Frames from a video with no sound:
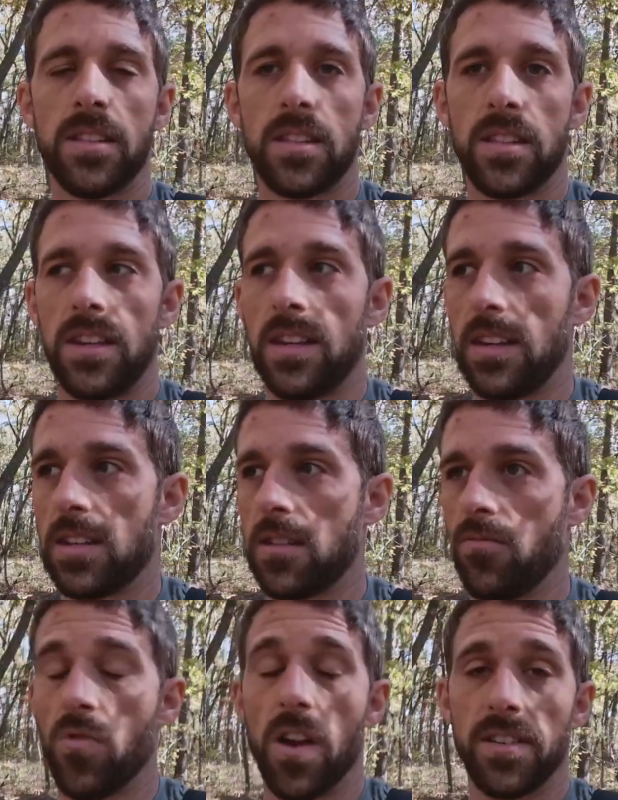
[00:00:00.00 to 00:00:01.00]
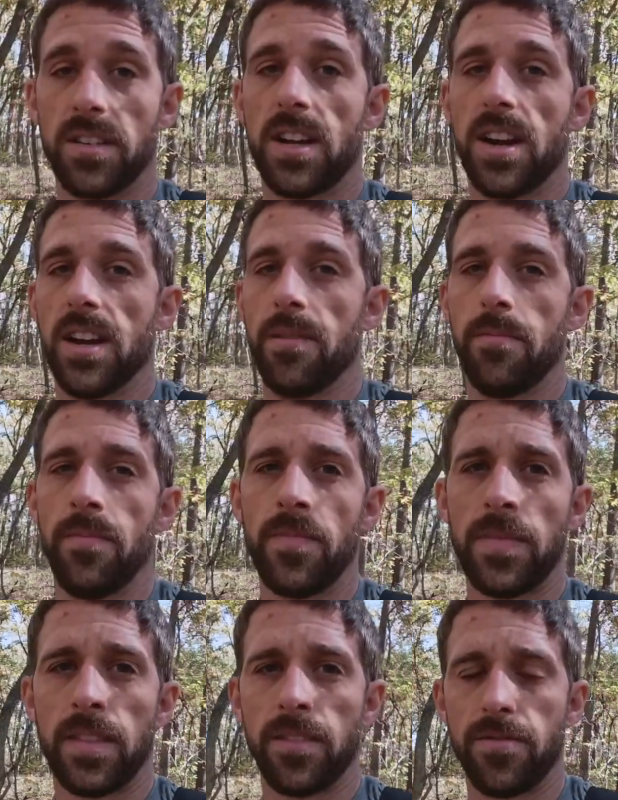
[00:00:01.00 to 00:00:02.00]
the runtime
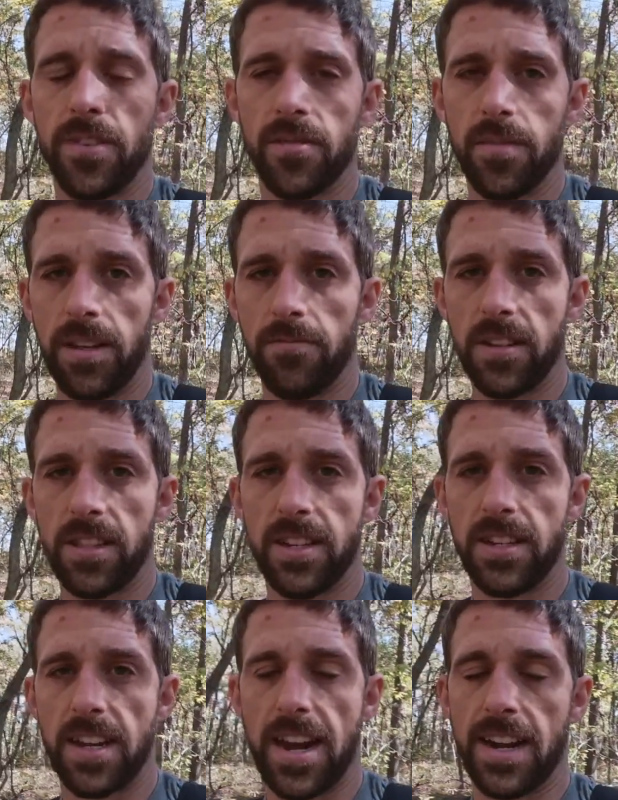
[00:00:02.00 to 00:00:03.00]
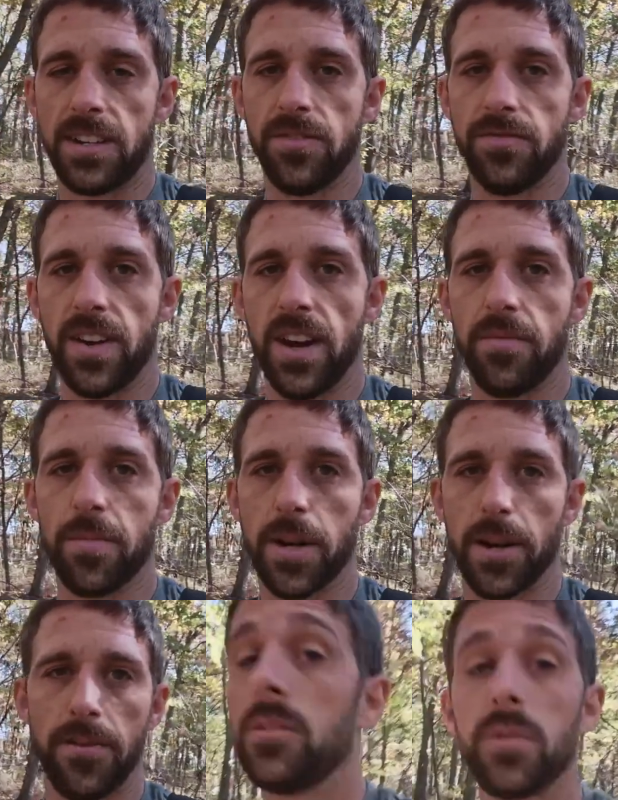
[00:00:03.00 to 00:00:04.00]
filming with this Action 5 Pro.
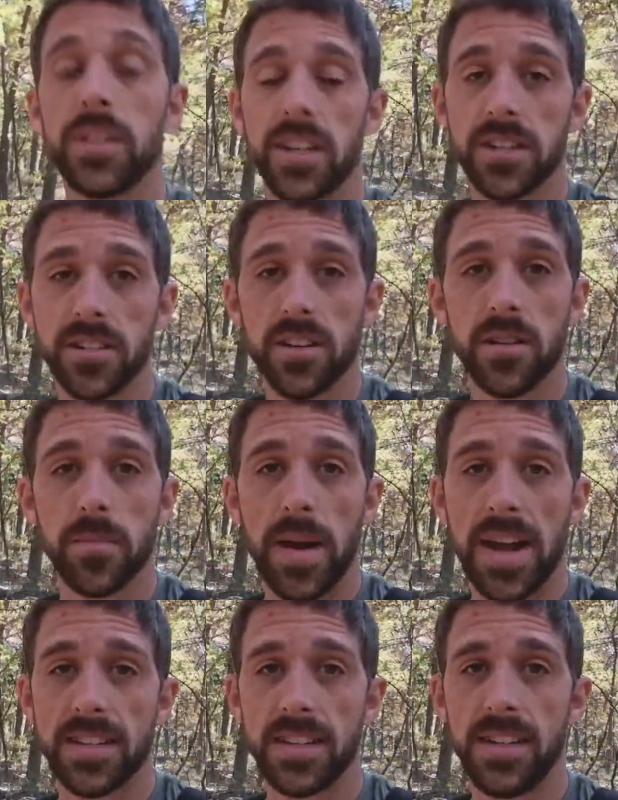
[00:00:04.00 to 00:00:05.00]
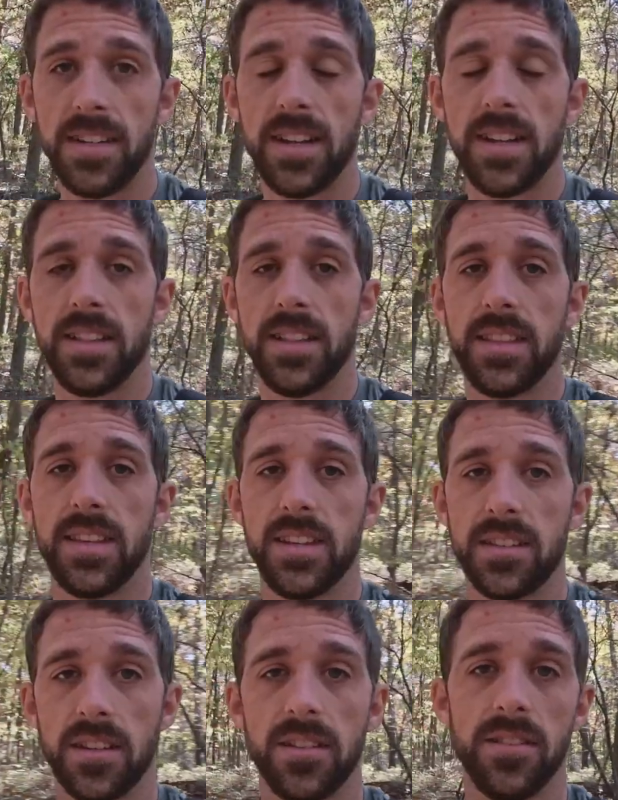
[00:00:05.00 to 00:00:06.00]
With the extra capacity in
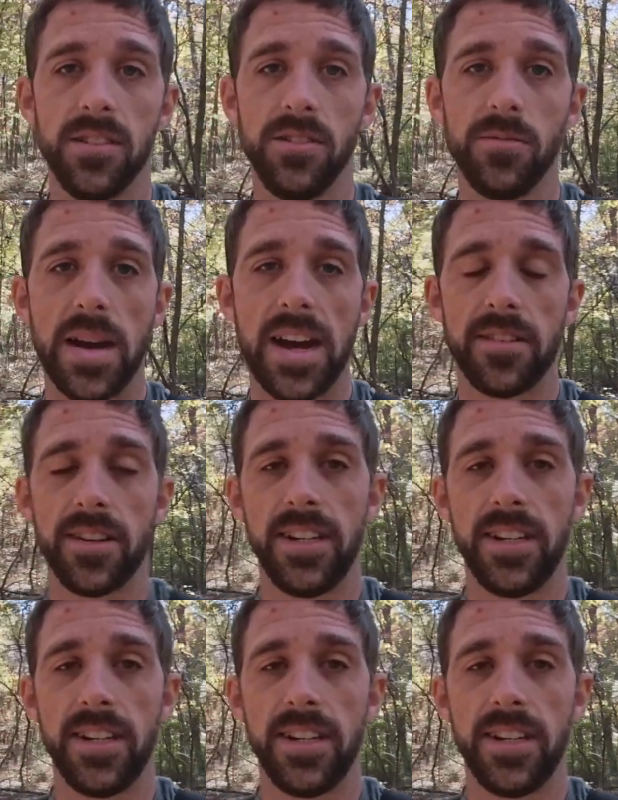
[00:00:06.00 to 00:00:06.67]
this new battery,